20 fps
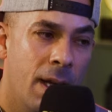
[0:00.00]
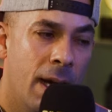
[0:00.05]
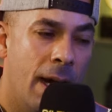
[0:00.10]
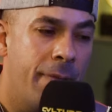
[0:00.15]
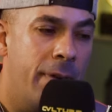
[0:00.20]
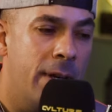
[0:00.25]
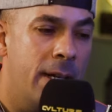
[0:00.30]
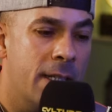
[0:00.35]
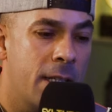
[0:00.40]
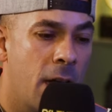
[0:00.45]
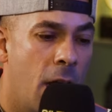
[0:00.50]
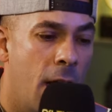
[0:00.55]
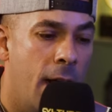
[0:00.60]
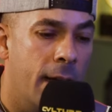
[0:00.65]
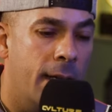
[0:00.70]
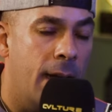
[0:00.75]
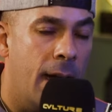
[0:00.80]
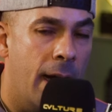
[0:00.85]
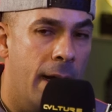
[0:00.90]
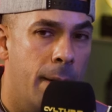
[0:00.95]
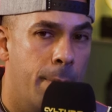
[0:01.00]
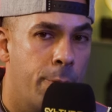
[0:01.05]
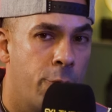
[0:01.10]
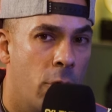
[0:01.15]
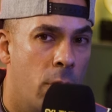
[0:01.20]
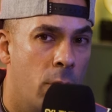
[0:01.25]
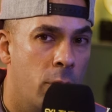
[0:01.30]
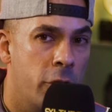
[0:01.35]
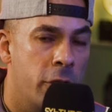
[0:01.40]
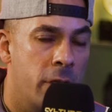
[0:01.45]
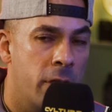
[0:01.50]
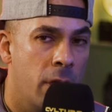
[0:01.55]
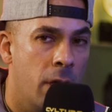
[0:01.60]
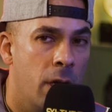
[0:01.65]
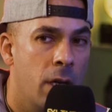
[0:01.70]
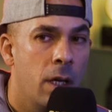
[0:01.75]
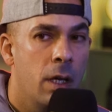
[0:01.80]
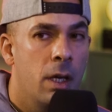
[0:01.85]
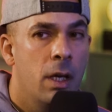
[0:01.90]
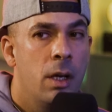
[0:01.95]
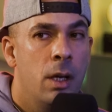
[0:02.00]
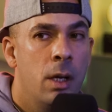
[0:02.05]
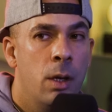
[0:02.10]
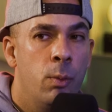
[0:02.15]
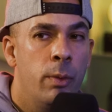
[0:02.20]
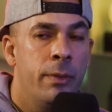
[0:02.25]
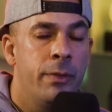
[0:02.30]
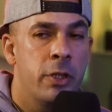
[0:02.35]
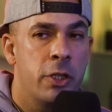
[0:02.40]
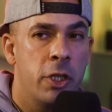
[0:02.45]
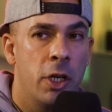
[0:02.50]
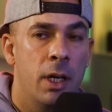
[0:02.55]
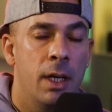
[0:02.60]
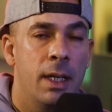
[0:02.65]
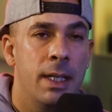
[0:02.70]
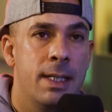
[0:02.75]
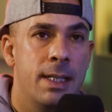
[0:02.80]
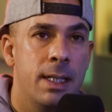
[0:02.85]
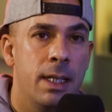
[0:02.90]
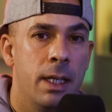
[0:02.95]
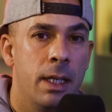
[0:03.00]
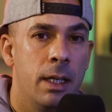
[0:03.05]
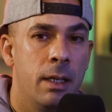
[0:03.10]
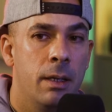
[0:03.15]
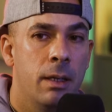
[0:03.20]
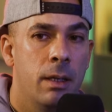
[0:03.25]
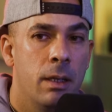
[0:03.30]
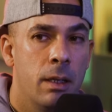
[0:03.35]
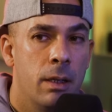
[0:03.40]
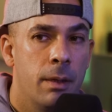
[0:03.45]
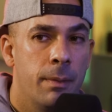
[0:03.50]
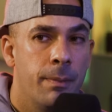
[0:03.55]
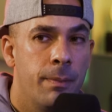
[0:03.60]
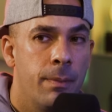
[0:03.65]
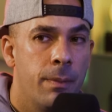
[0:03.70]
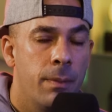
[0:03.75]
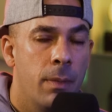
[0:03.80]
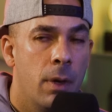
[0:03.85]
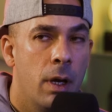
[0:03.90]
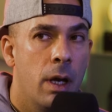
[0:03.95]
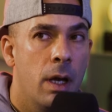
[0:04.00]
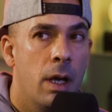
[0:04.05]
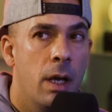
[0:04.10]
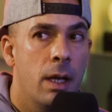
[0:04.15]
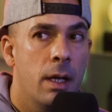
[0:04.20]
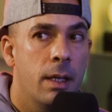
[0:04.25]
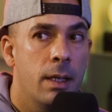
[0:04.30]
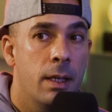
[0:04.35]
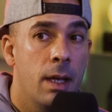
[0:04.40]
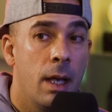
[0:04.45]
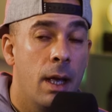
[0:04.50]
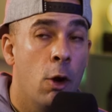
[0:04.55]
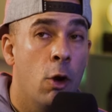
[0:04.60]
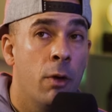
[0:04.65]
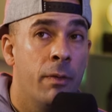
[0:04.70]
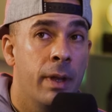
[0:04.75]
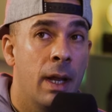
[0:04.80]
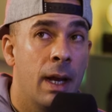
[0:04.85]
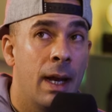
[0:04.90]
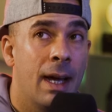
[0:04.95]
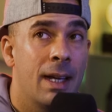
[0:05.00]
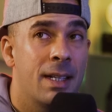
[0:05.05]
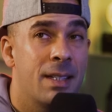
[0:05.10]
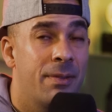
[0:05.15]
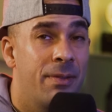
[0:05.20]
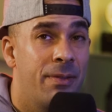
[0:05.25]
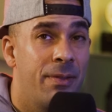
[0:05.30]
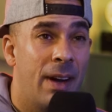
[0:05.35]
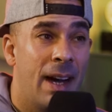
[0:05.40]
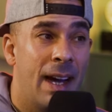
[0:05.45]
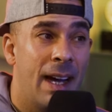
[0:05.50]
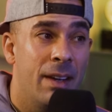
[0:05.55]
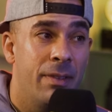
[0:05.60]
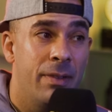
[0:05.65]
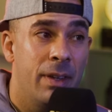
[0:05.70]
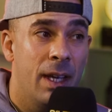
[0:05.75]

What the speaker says: I think this hardline approach that we've certainly seen over the last 5